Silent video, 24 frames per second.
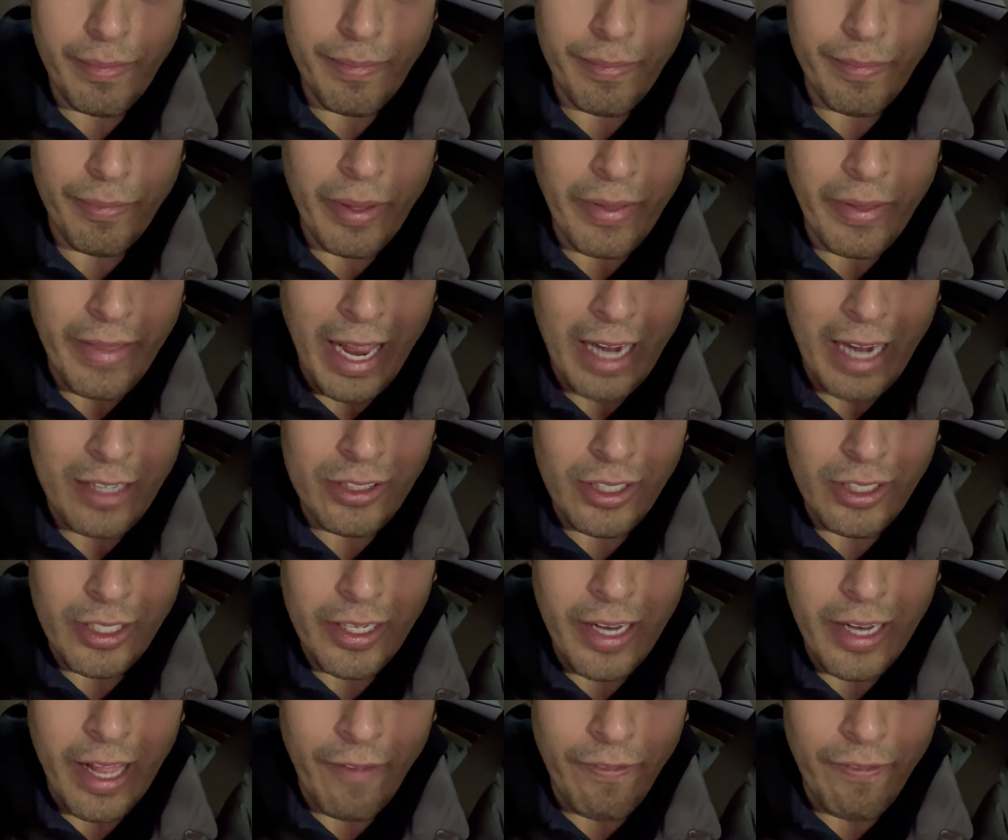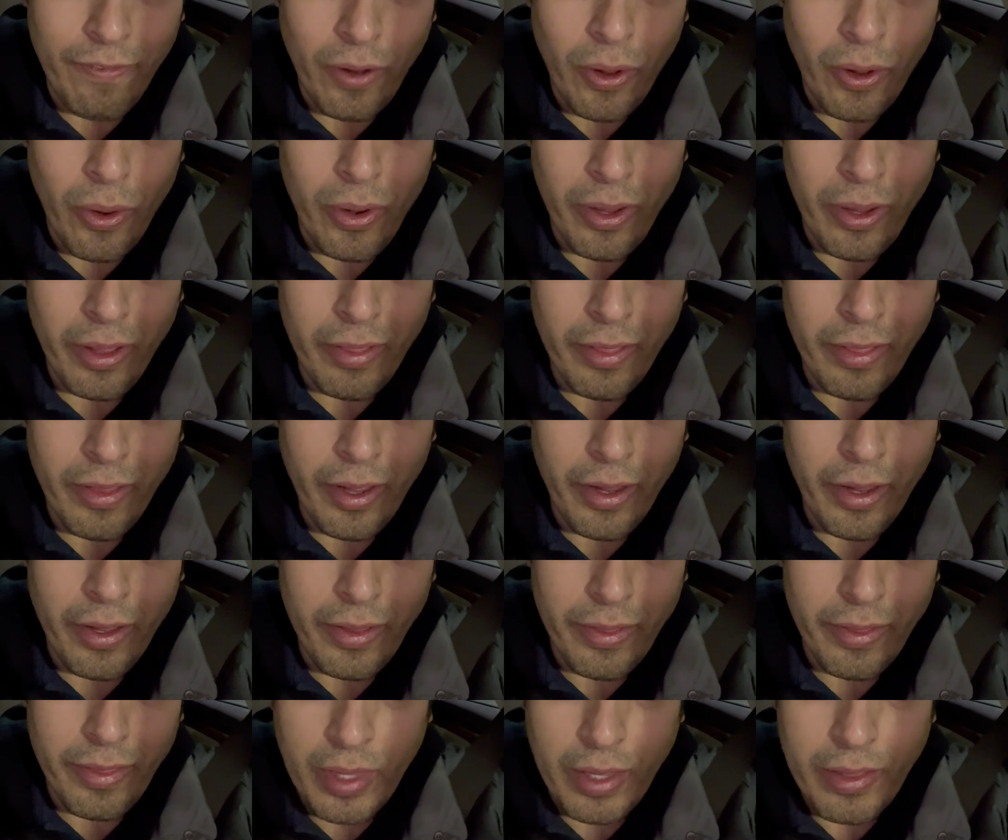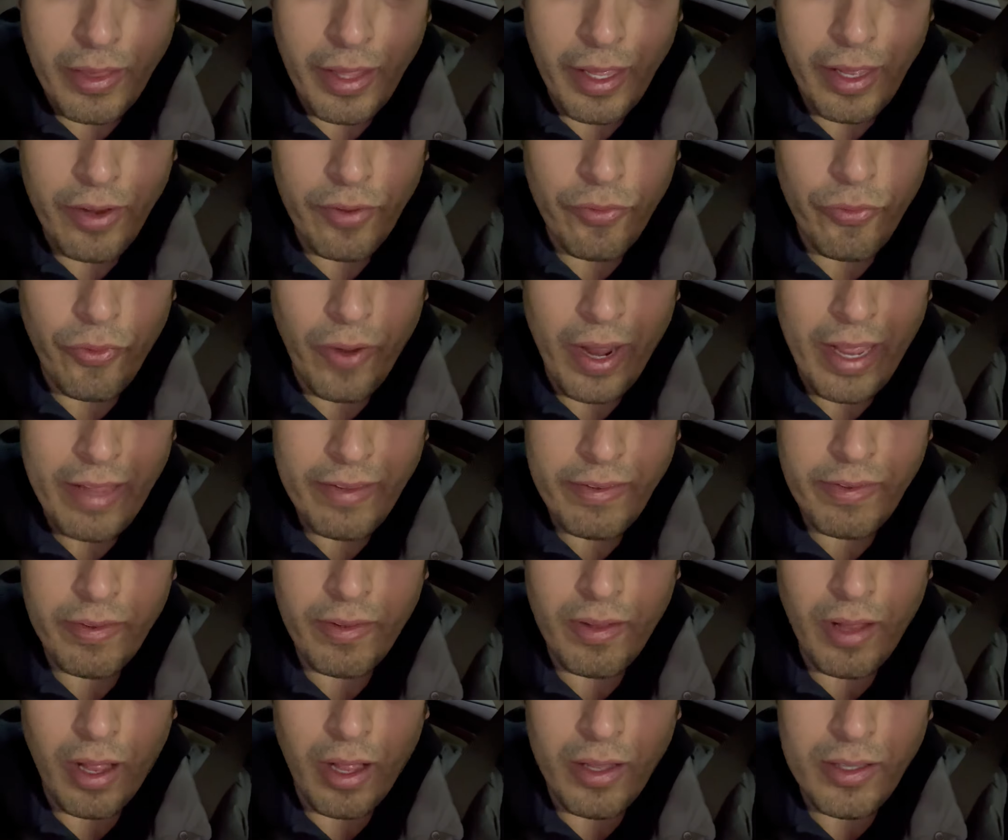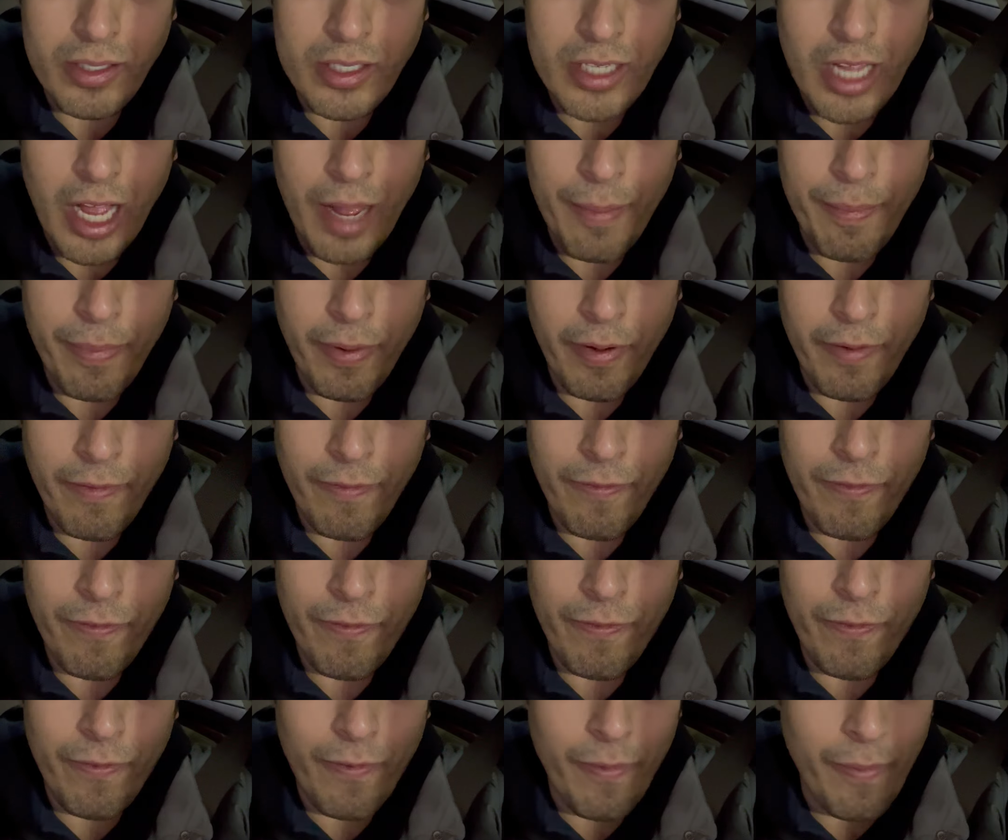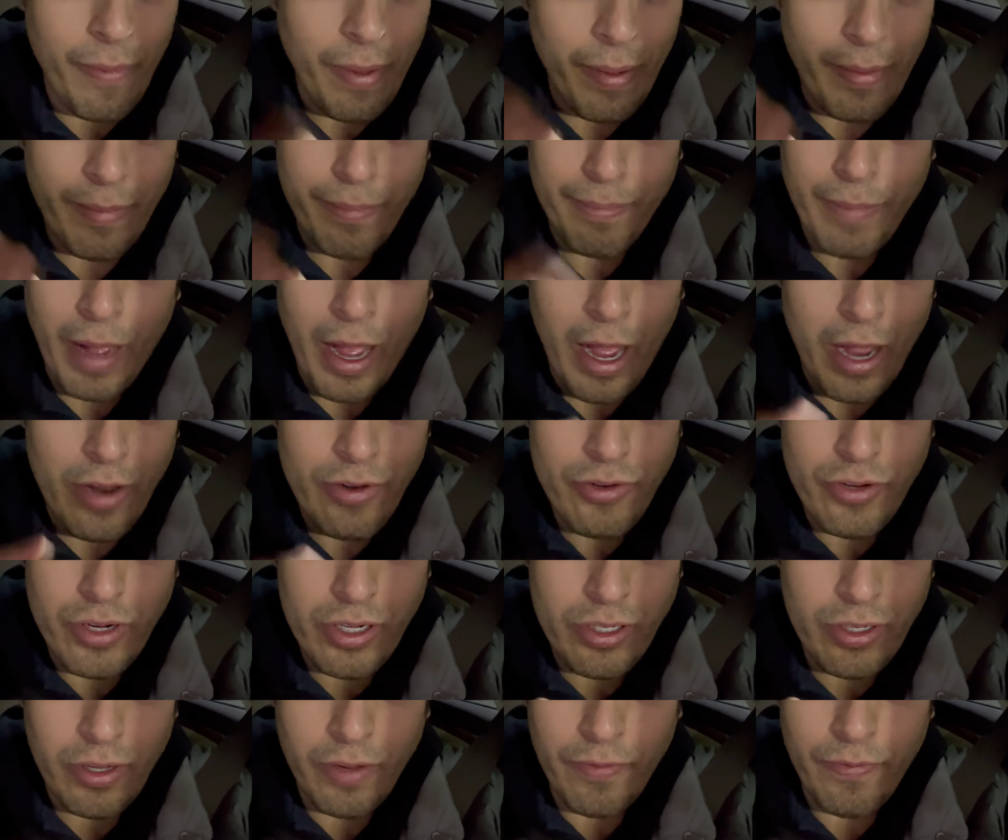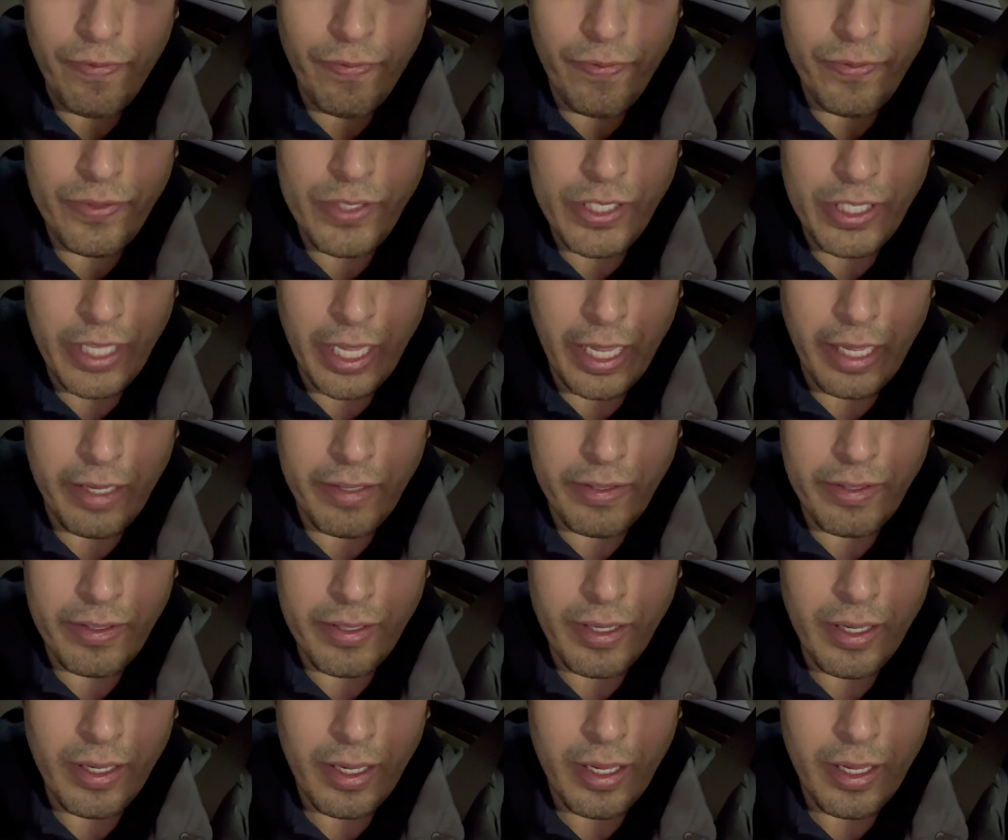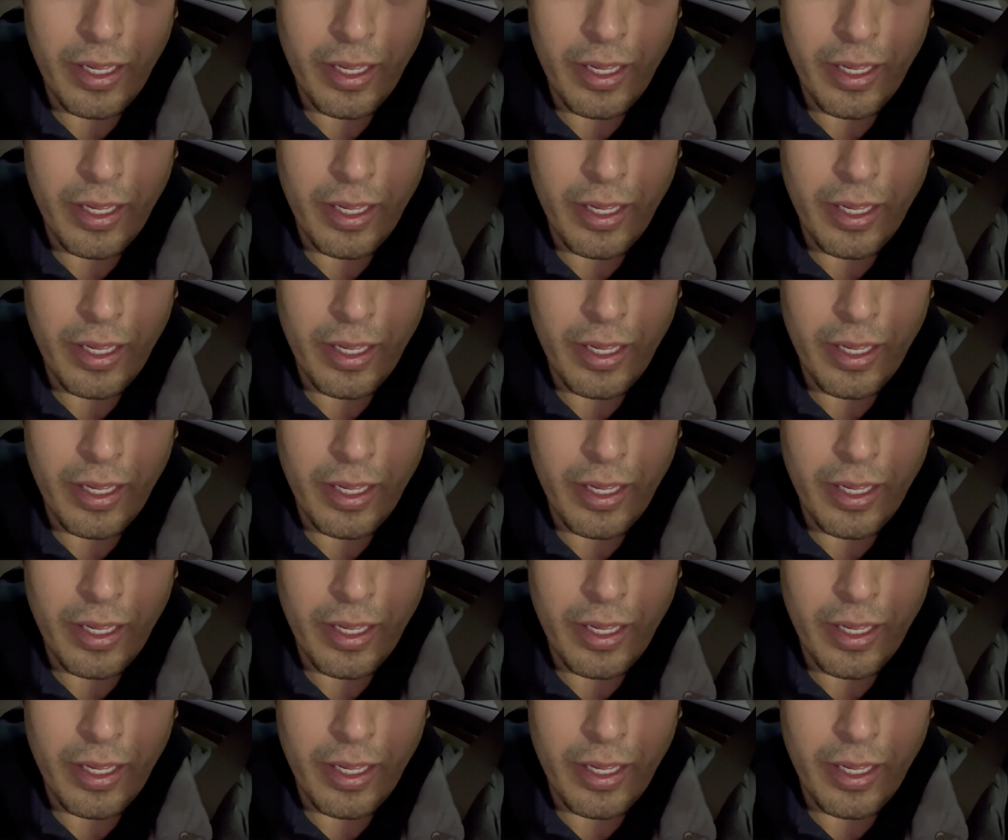but they're actually not floating. They rest on top of hundreds of sticks.